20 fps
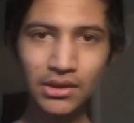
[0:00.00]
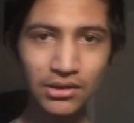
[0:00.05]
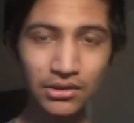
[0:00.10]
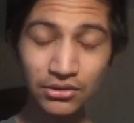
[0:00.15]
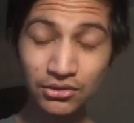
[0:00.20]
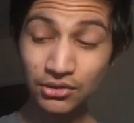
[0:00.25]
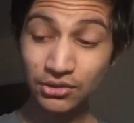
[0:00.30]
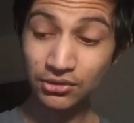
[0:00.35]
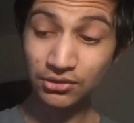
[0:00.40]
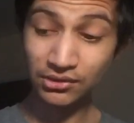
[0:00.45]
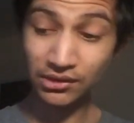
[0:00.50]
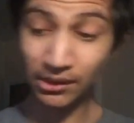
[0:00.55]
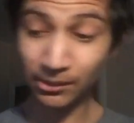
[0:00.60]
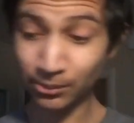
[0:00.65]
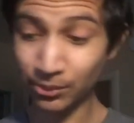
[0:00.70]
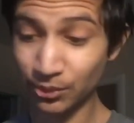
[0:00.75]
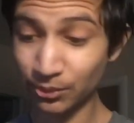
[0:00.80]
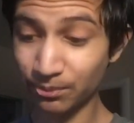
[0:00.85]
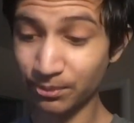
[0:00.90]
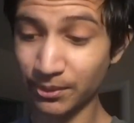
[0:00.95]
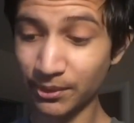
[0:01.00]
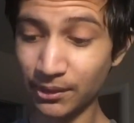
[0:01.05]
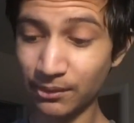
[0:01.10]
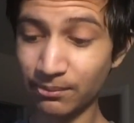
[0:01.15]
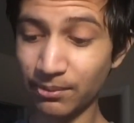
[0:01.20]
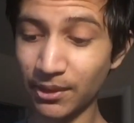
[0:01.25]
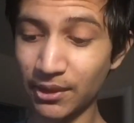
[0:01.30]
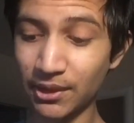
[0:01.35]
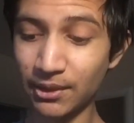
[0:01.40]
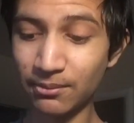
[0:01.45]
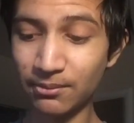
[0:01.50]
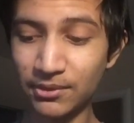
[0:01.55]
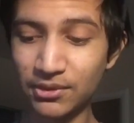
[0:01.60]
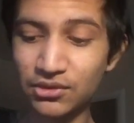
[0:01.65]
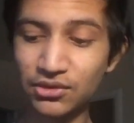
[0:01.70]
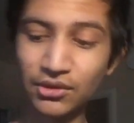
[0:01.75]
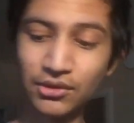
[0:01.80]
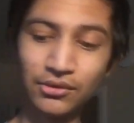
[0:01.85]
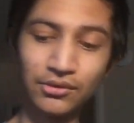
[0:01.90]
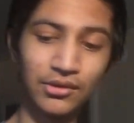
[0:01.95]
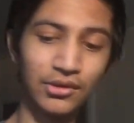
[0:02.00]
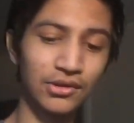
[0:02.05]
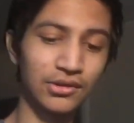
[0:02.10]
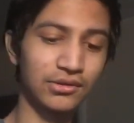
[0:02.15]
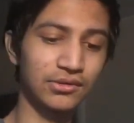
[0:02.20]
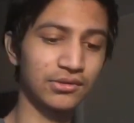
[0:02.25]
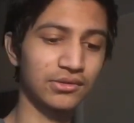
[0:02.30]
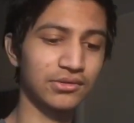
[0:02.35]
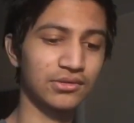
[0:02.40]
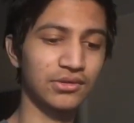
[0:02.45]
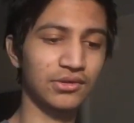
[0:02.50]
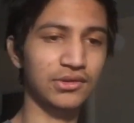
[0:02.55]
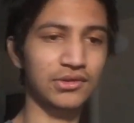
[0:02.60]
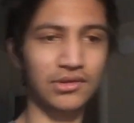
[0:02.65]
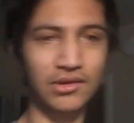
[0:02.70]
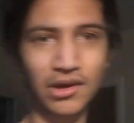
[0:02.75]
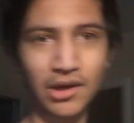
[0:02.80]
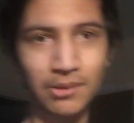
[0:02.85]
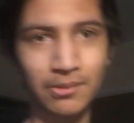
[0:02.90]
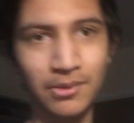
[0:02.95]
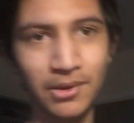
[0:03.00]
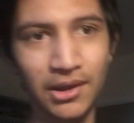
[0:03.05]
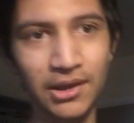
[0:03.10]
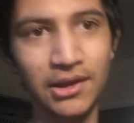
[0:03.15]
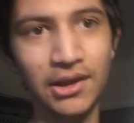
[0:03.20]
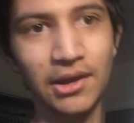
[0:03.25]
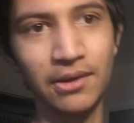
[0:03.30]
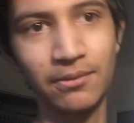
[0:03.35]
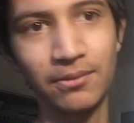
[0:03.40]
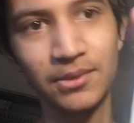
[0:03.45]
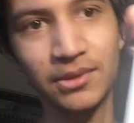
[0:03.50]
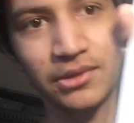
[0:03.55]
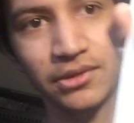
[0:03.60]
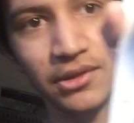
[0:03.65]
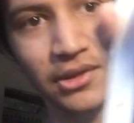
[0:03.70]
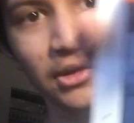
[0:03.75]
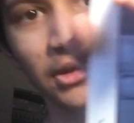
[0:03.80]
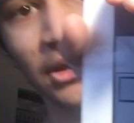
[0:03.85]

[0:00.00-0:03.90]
Subscribe to PewDiePie. Let me show you the subscriber and everything